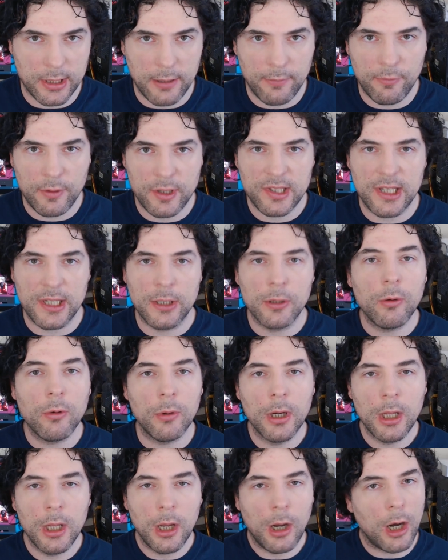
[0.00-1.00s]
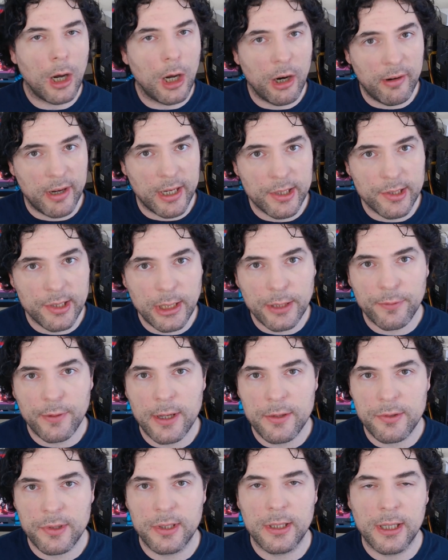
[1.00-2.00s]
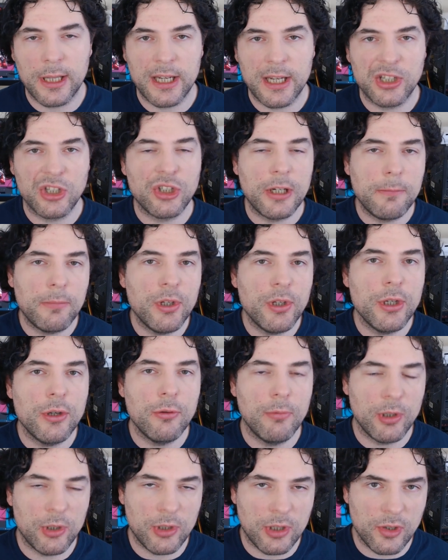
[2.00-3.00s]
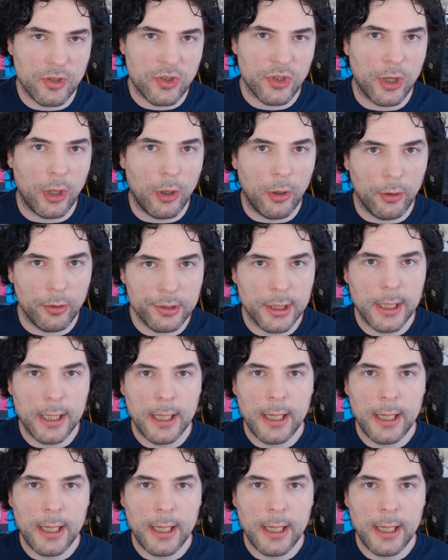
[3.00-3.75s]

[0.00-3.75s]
every single RX 6000 class GPU which is sold